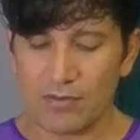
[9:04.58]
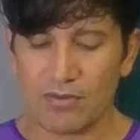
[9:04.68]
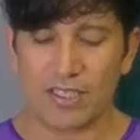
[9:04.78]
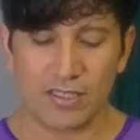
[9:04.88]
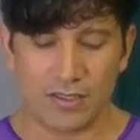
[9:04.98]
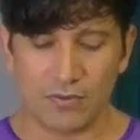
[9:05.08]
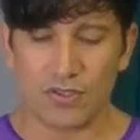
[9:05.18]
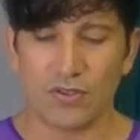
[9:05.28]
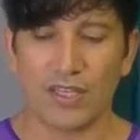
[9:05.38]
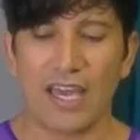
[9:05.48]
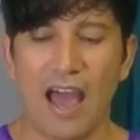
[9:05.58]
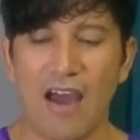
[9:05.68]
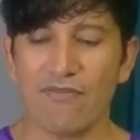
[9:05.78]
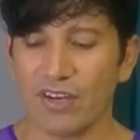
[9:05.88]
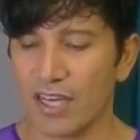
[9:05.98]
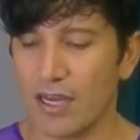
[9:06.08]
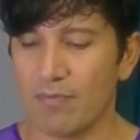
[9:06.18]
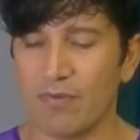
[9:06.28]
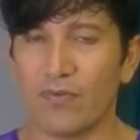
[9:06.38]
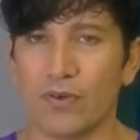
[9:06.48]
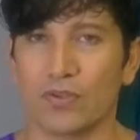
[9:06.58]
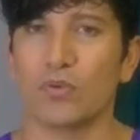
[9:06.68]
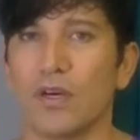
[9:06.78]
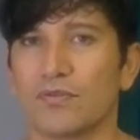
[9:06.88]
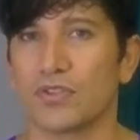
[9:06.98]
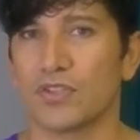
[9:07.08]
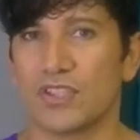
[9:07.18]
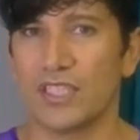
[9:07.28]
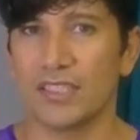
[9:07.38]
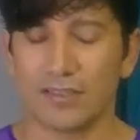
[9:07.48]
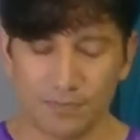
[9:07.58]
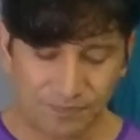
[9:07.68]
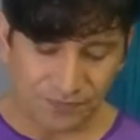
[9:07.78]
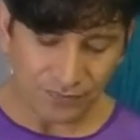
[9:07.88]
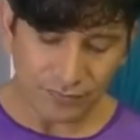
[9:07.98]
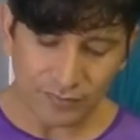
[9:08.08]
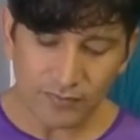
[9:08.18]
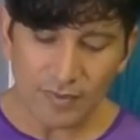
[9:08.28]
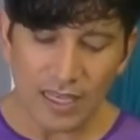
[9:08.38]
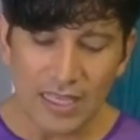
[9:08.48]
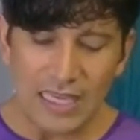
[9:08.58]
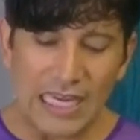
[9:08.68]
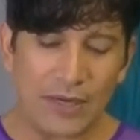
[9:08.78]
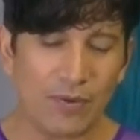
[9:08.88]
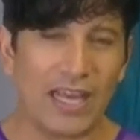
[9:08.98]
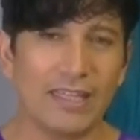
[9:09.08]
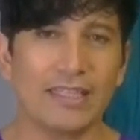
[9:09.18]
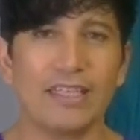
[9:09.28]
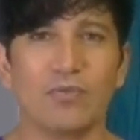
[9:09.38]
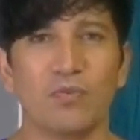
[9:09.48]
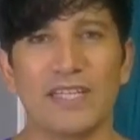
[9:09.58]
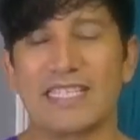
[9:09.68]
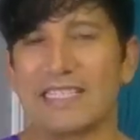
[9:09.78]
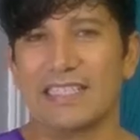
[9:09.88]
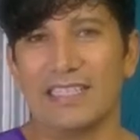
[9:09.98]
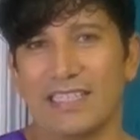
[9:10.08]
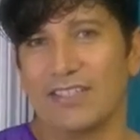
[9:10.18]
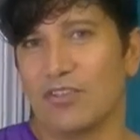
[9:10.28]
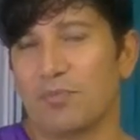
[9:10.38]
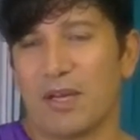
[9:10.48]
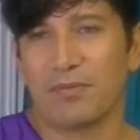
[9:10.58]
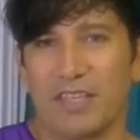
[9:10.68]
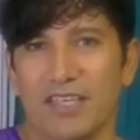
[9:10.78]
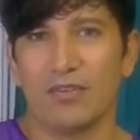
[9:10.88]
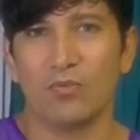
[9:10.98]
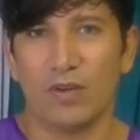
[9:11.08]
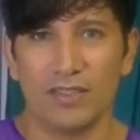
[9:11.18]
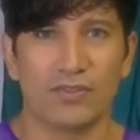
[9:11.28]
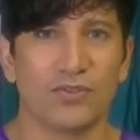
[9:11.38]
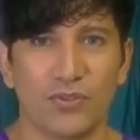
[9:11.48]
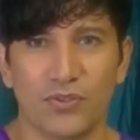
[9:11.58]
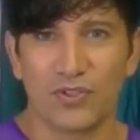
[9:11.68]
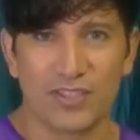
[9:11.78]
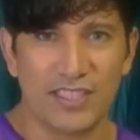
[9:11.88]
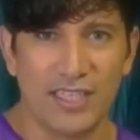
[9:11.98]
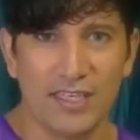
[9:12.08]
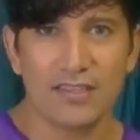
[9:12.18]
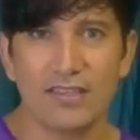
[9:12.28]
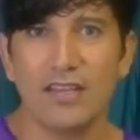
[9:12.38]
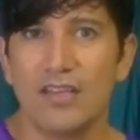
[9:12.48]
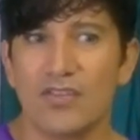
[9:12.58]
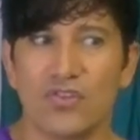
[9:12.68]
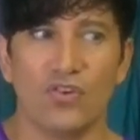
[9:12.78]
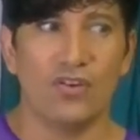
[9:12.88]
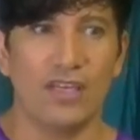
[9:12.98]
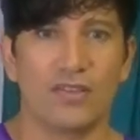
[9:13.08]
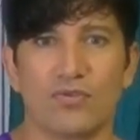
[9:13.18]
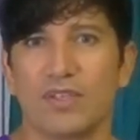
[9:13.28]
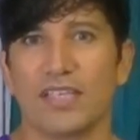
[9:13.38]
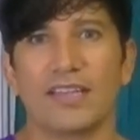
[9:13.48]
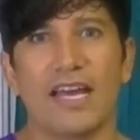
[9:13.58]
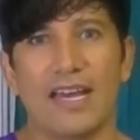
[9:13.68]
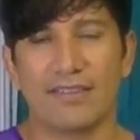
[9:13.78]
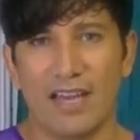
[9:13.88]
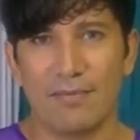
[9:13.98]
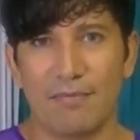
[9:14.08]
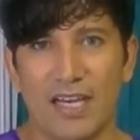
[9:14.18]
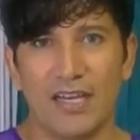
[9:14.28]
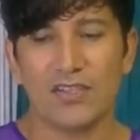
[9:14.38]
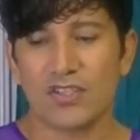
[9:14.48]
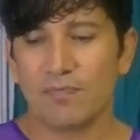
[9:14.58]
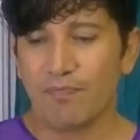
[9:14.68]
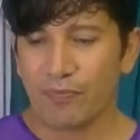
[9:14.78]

it, because it was only half a cup for 12 tortillas. In reality, in one sitting, you'll probably eat 1 to 2 tortillas, so it's really not that much.